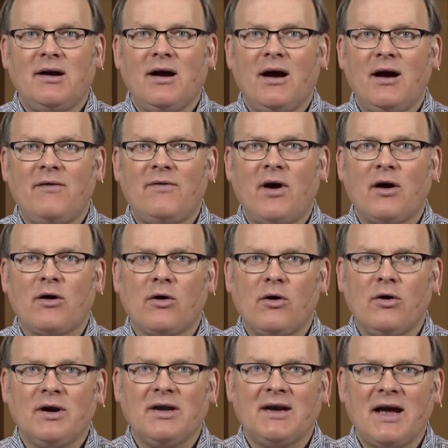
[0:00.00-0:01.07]
of our
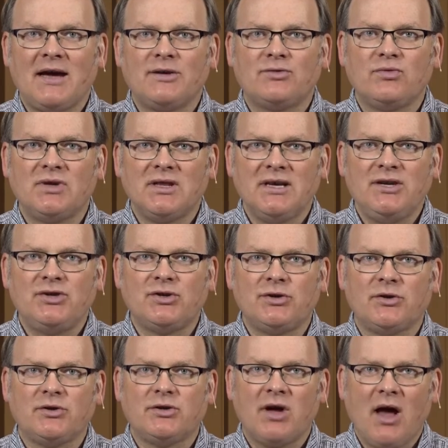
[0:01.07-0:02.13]
organized religion
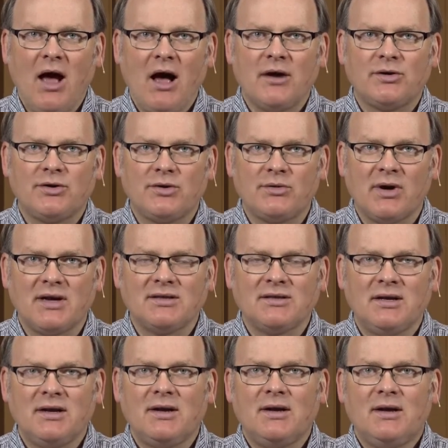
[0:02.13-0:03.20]
or taught to us
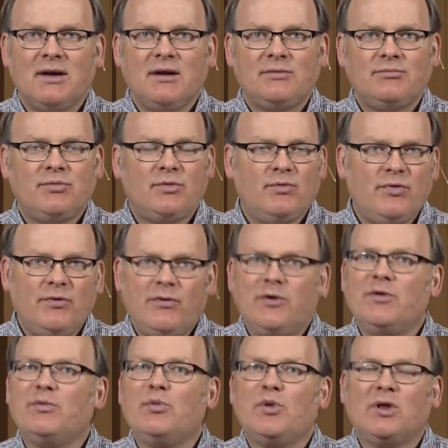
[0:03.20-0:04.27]

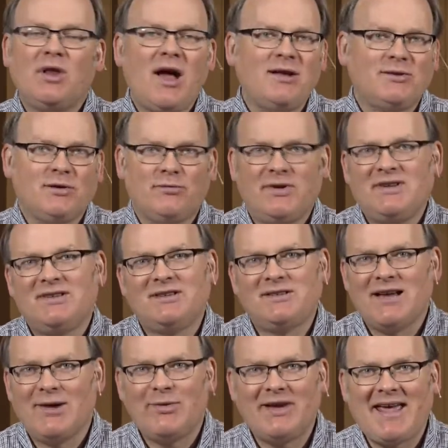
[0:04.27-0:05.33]
for lots of reasons
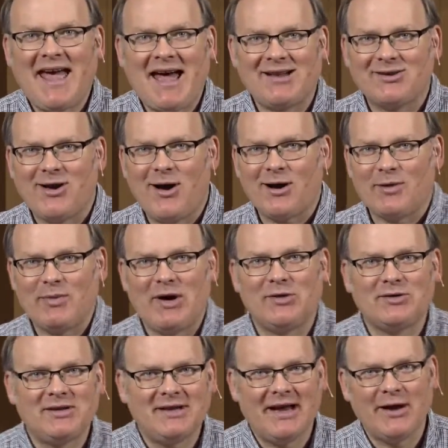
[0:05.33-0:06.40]
that we can't talk
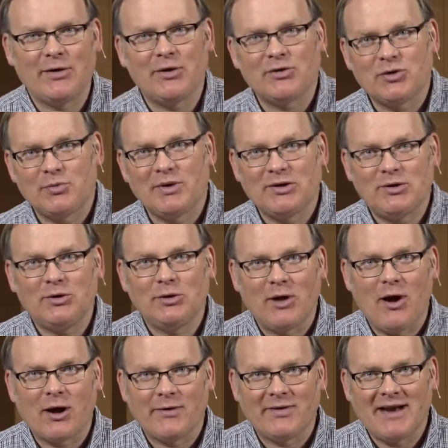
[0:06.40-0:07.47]
about today, or this would be too
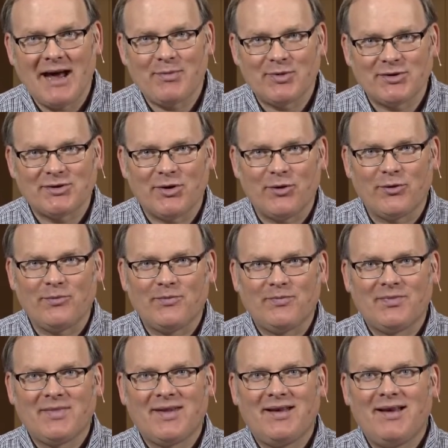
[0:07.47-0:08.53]
long of an episode.
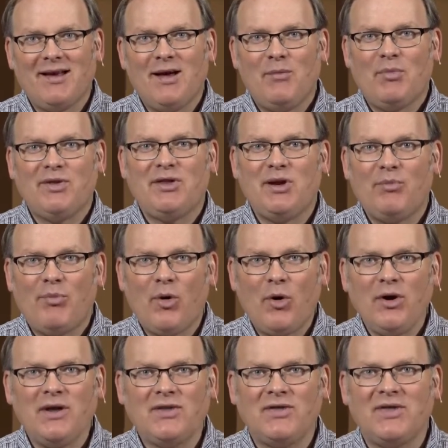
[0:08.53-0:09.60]
But the
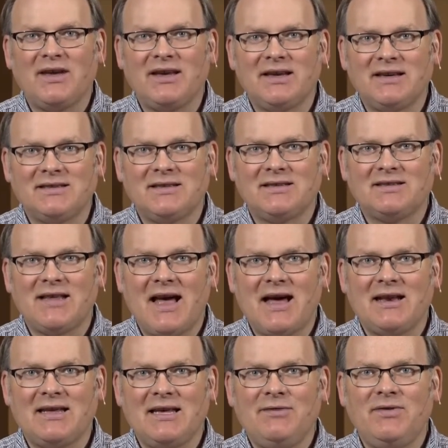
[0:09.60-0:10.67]
important thing is
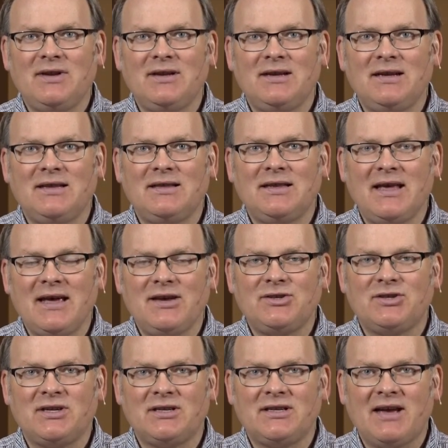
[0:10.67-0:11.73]
that even in the
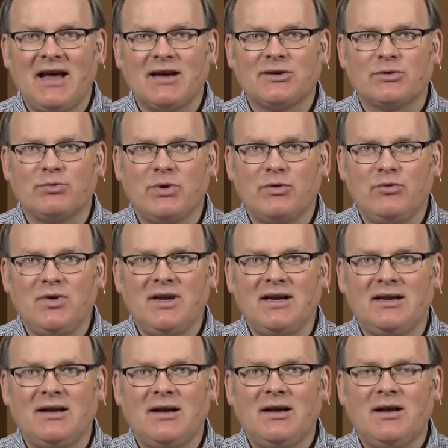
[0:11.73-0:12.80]
ancient texts we
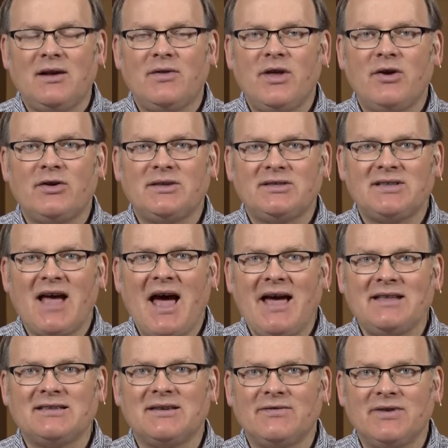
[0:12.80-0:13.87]
read, there are
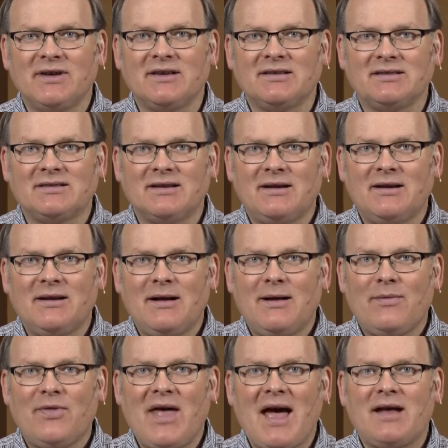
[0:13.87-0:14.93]
signs of this,
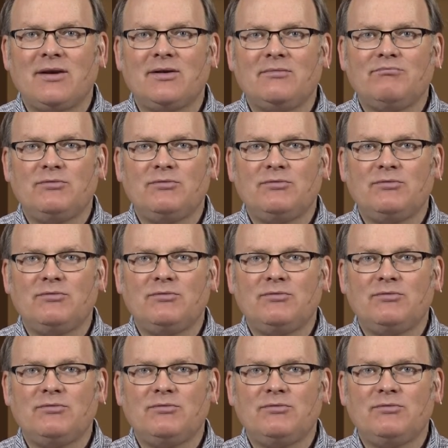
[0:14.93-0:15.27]
that,